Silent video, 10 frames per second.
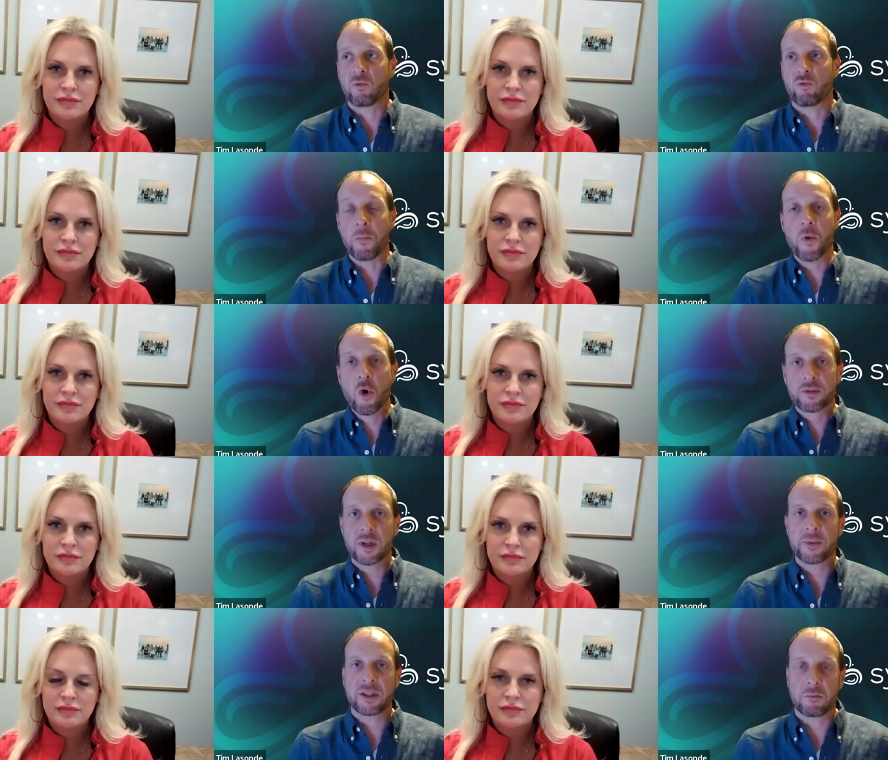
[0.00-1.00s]
Speaker 1: remove
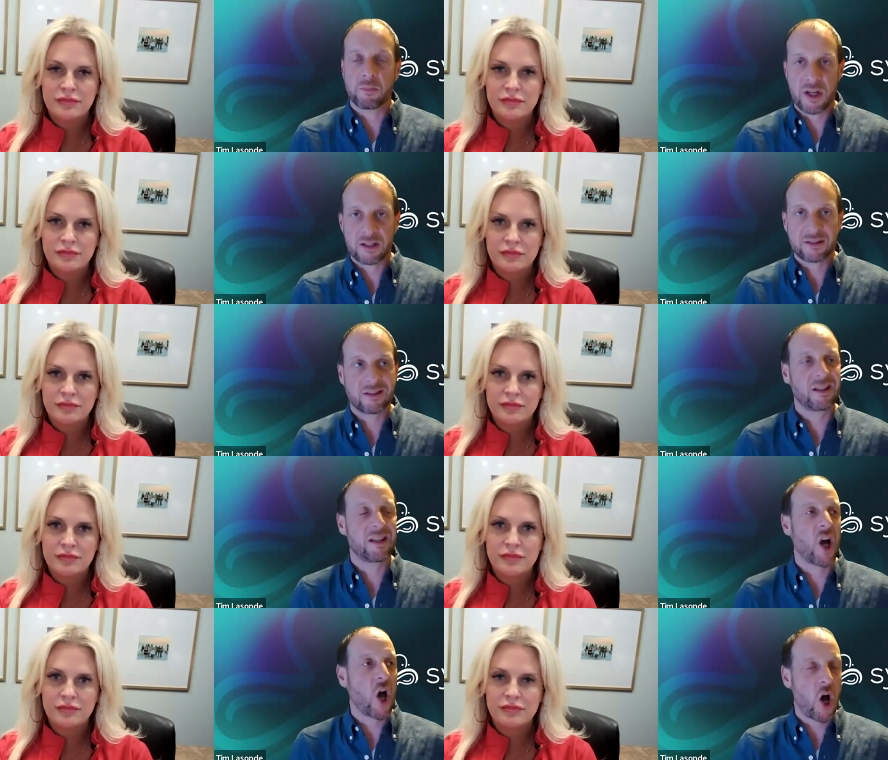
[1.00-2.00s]
some of the
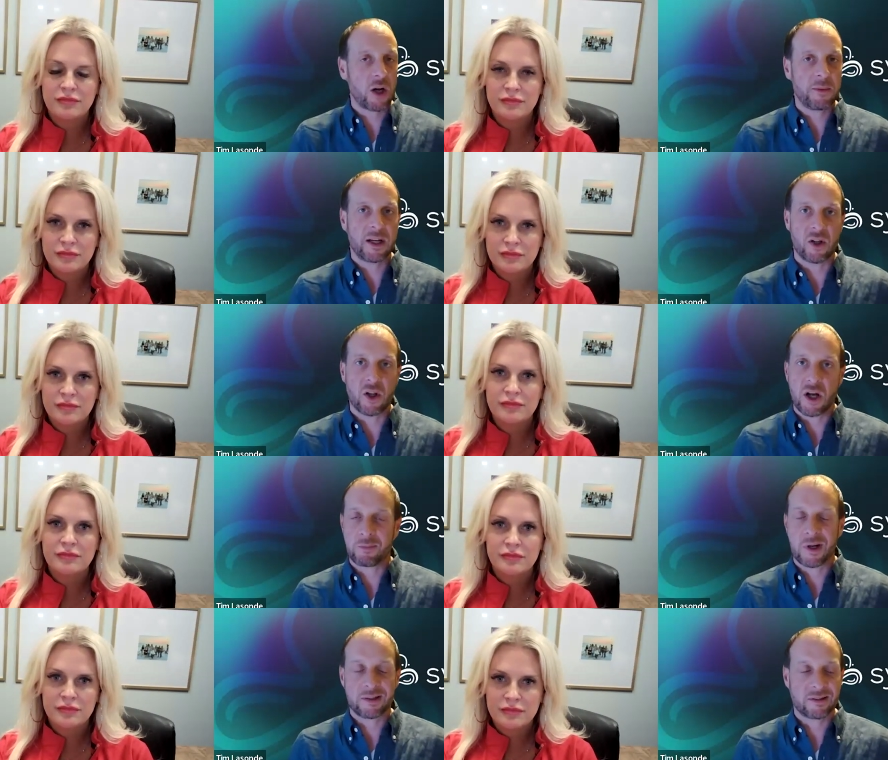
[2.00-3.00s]
complexity, automate a lot
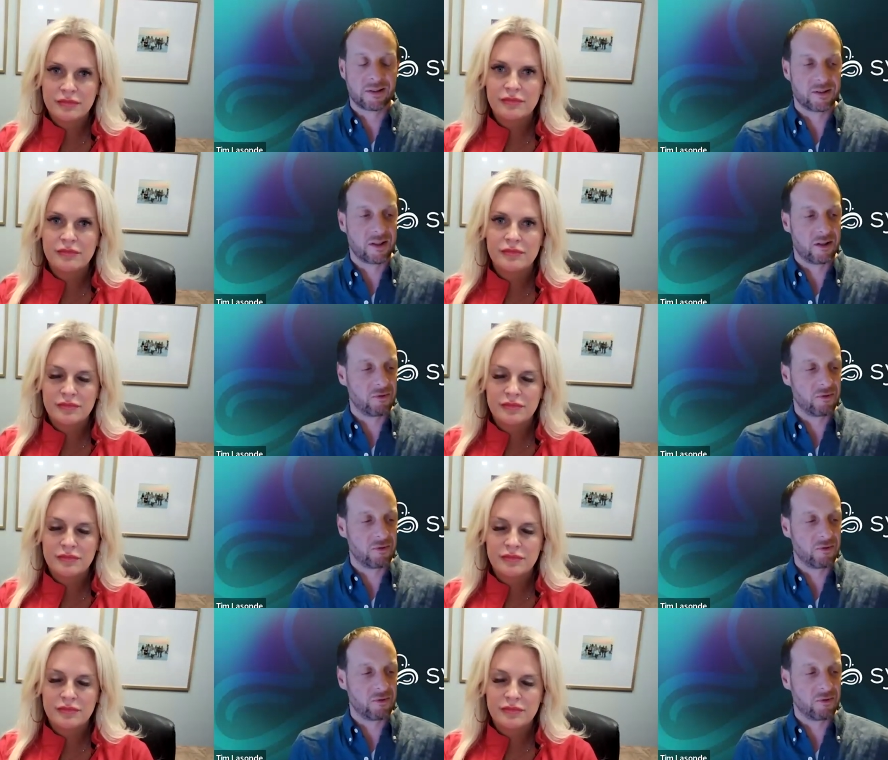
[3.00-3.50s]
of processes that are